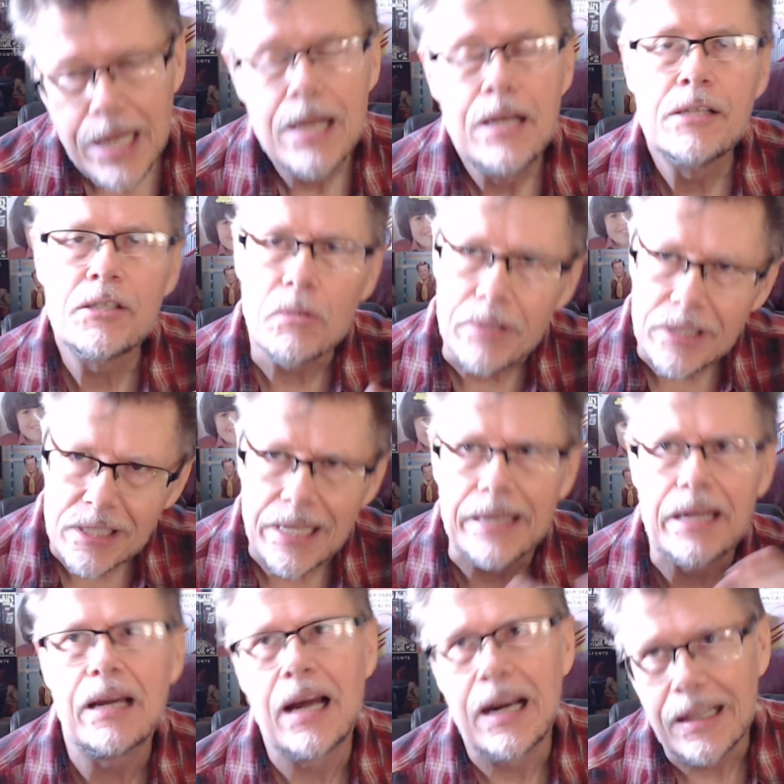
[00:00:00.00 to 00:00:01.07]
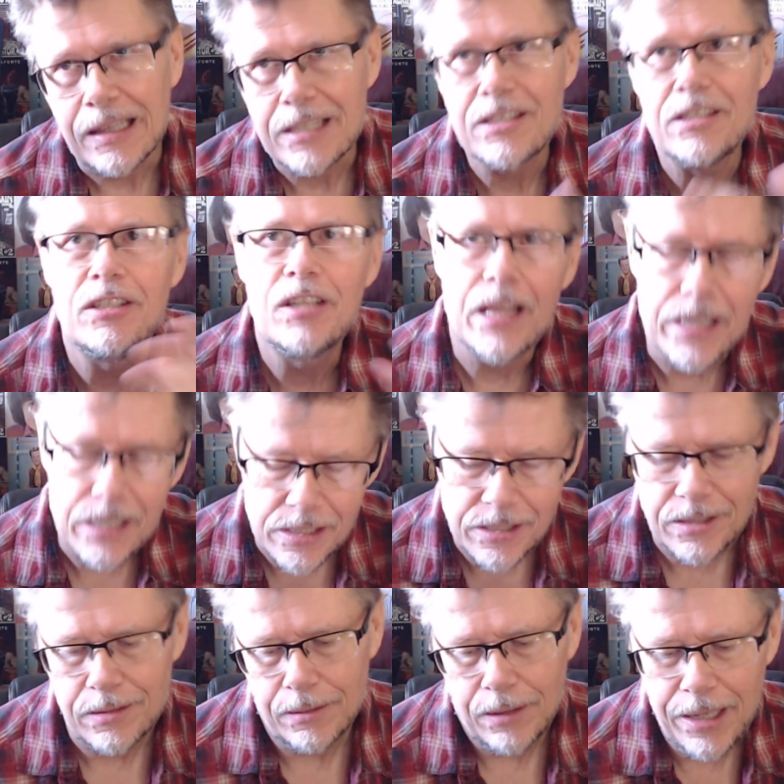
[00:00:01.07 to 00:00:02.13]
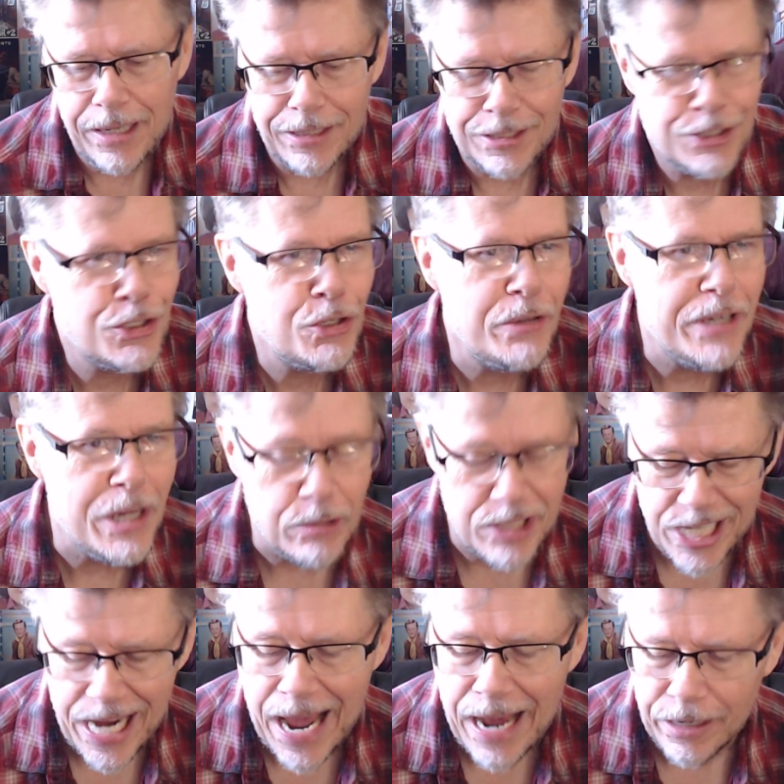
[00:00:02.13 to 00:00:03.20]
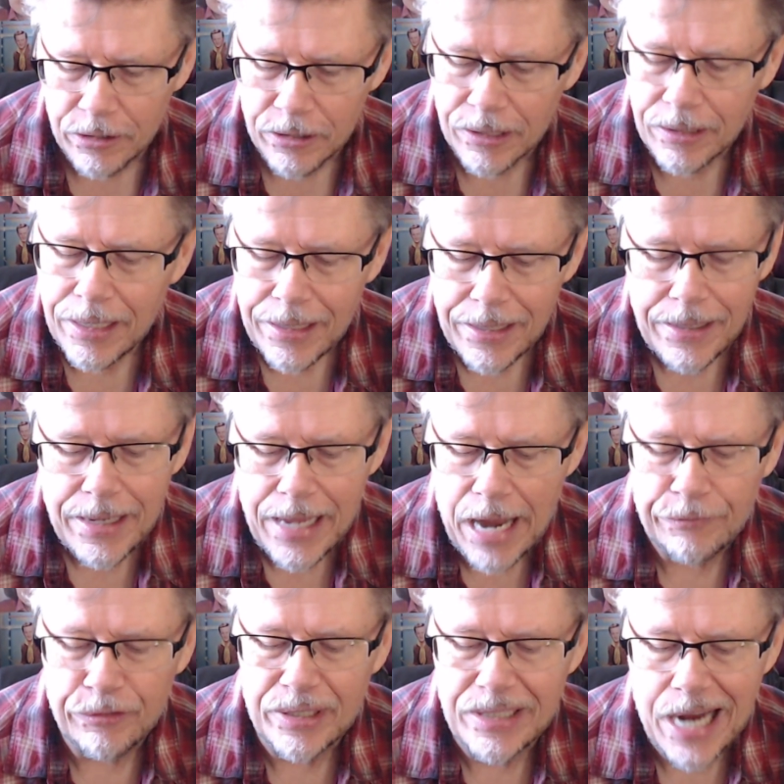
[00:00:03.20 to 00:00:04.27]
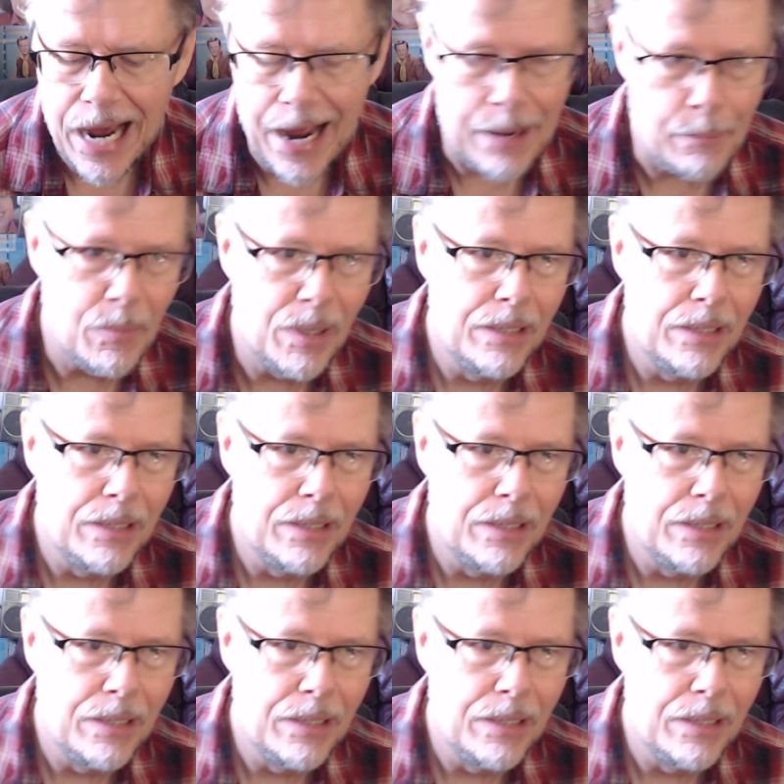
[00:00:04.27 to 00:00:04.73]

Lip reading: So it's like I got to listen to this studio chatter every time.